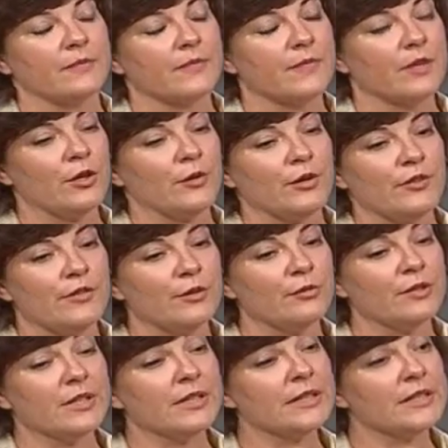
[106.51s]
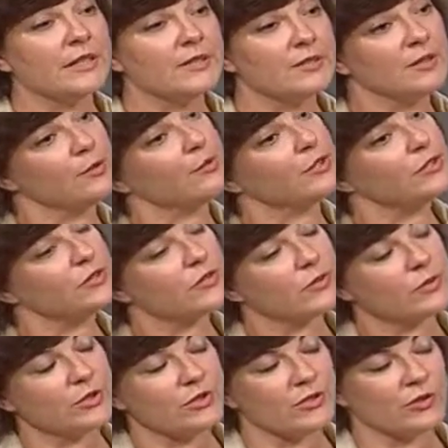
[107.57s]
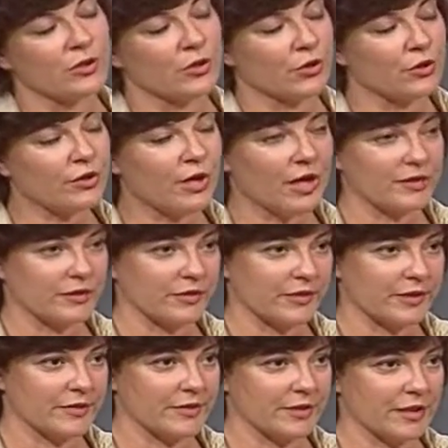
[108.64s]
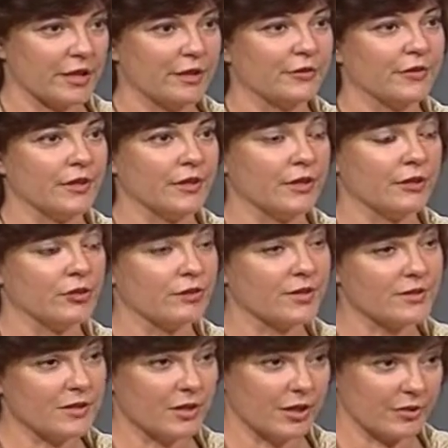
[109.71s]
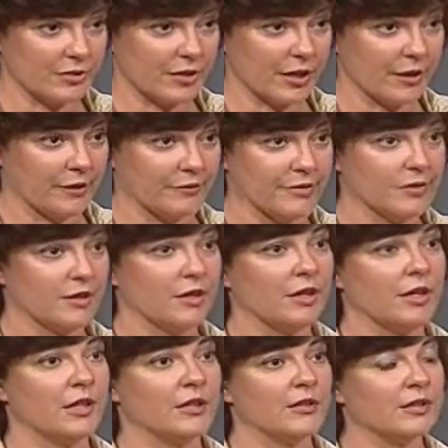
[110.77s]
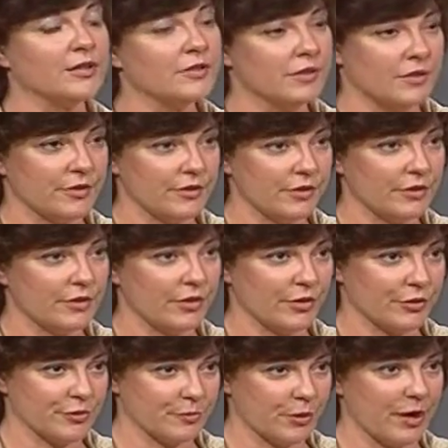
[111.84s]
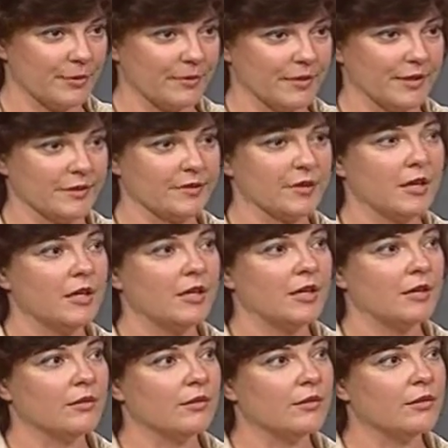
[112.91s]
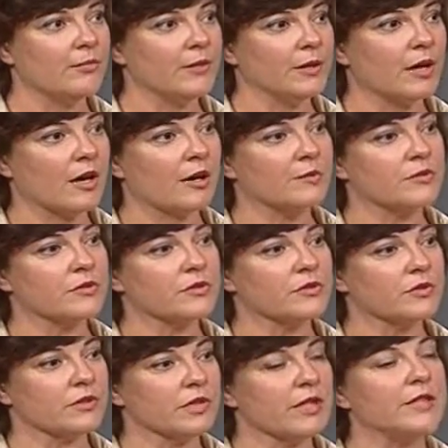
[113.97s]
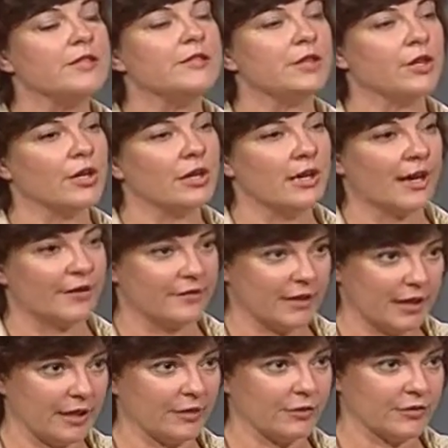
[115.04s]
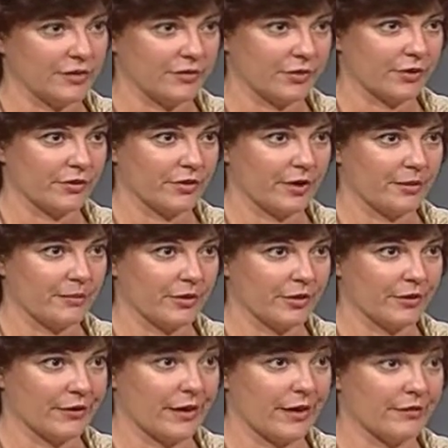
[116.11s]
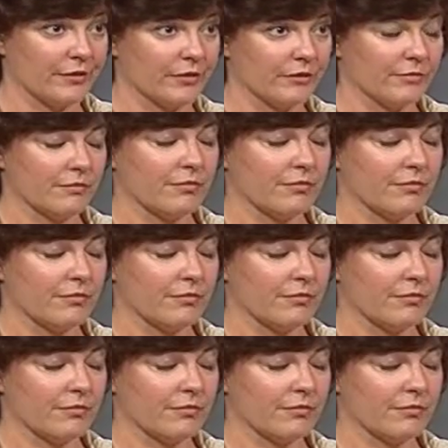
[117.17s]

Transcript: you know, I think really listening, we just learn not to listen. And if we trusted ourselves and listened to those promptings, it becomes easier to navigate those difficult times in our lives.